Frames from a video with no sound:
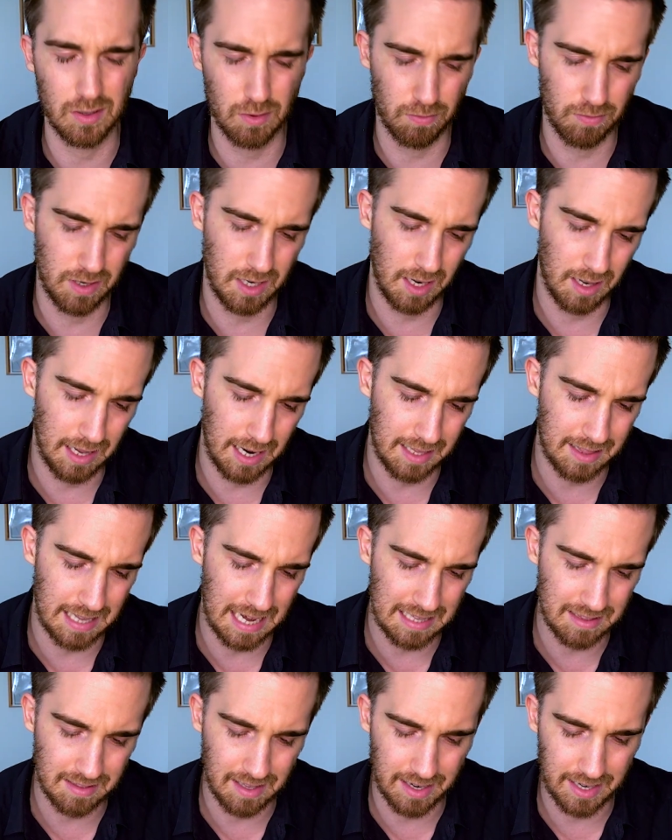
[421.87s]
I don't really like
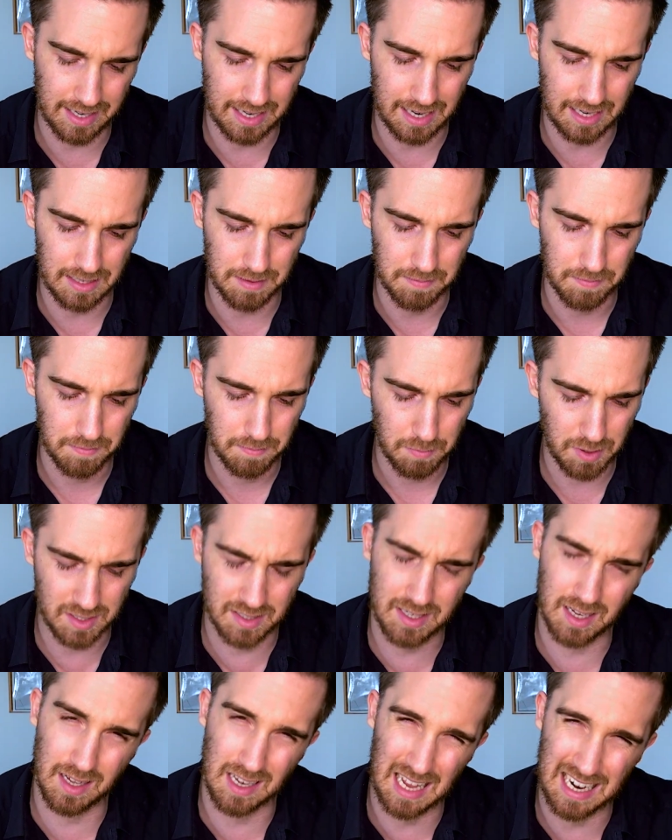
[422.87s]
that then again. But
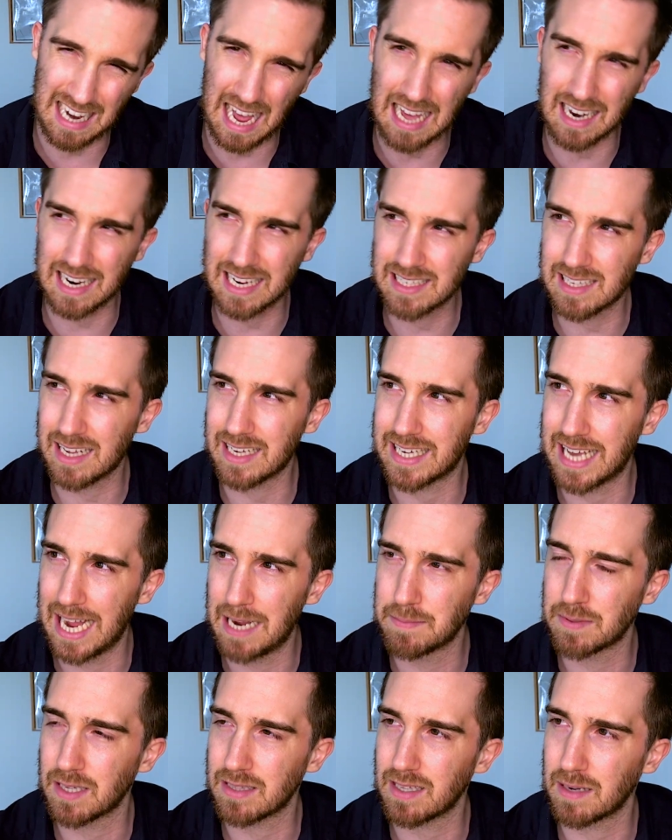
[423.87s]
still, I like the
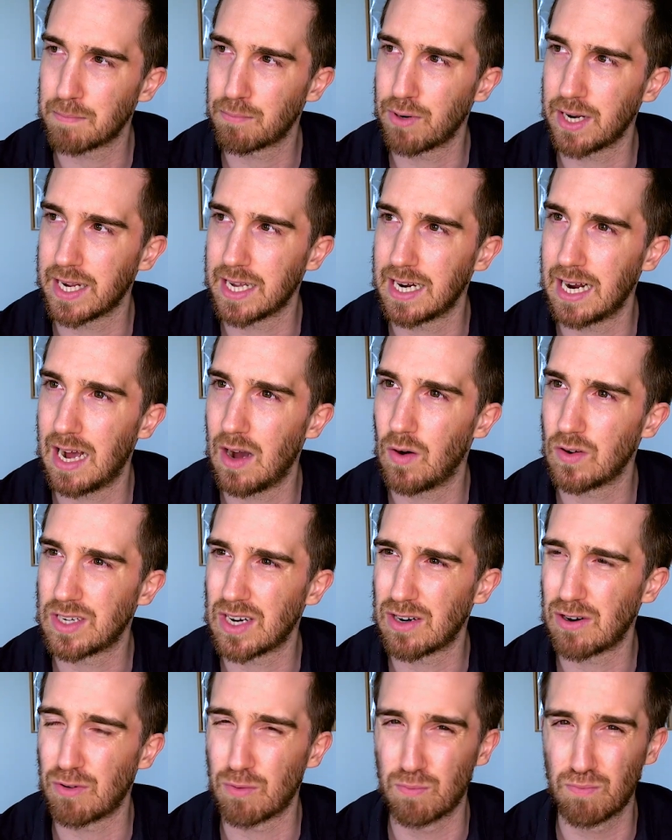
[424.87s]
games that they're bringing out.
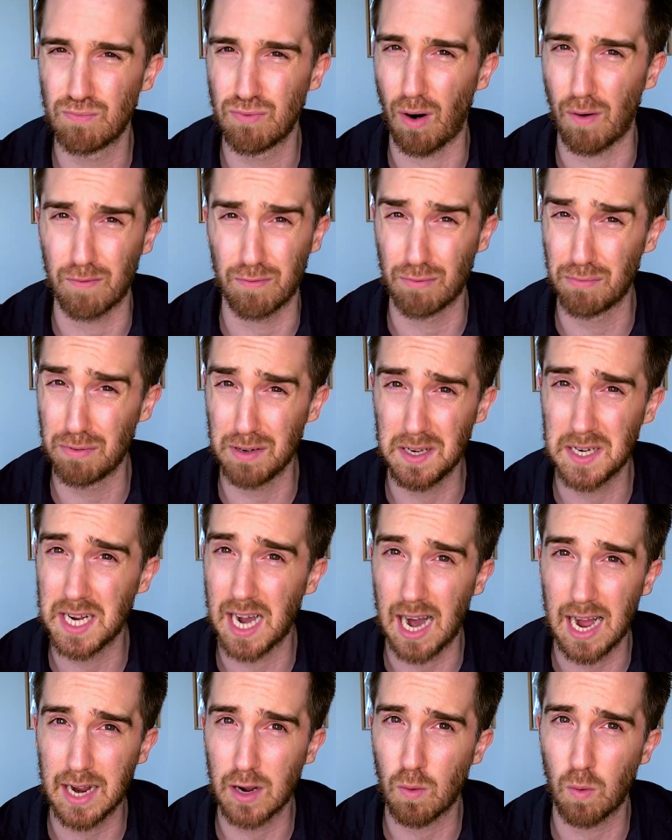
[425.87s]
They're of really
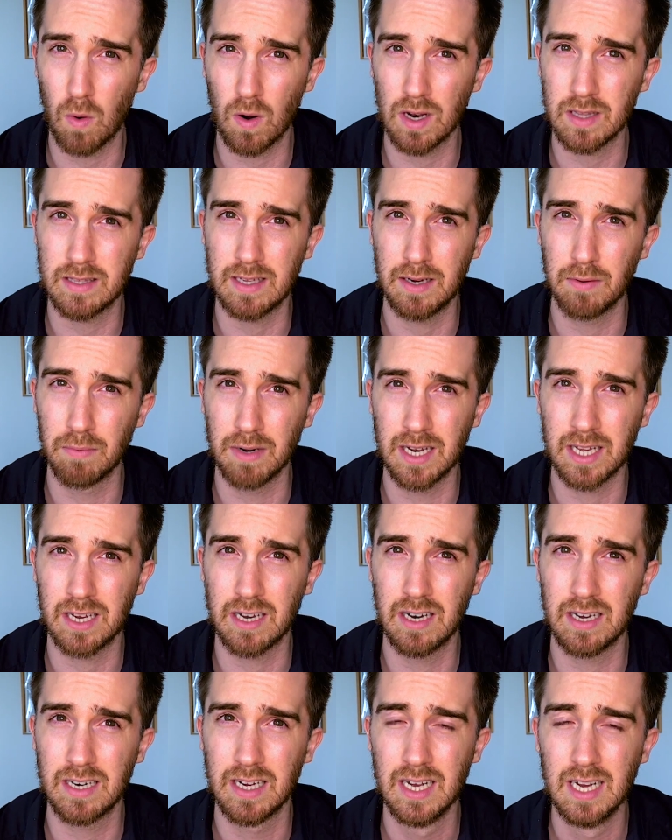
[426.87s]
high quality, really
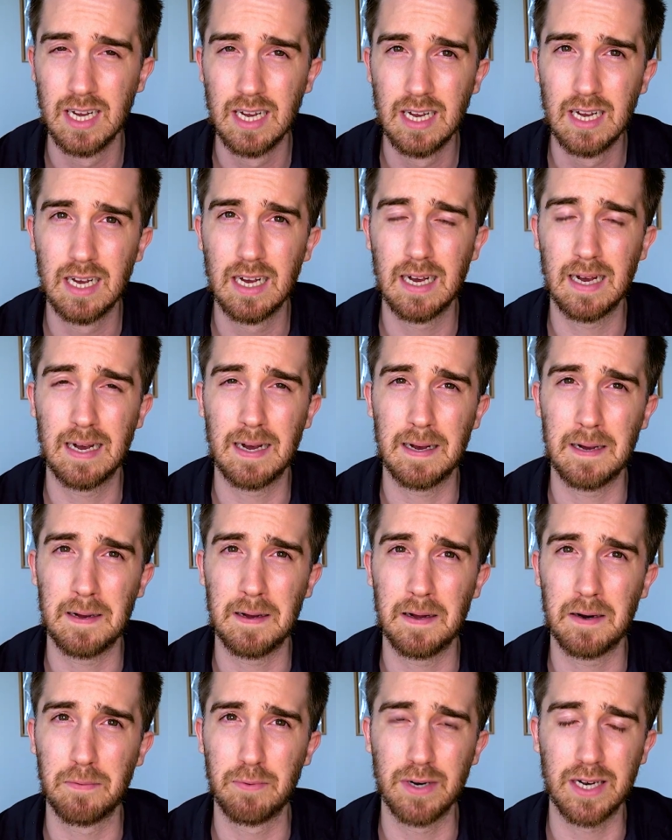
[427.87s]

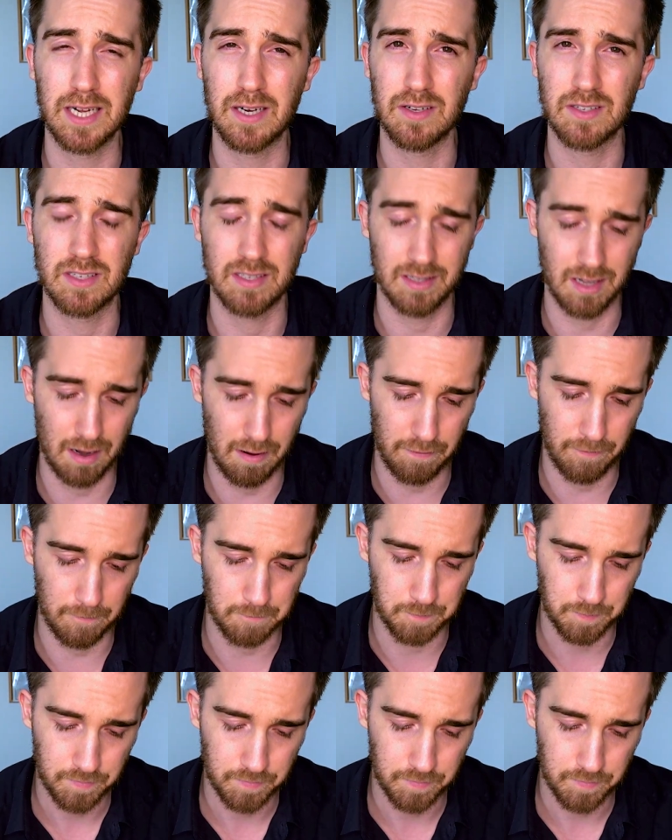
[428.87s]
good stuff.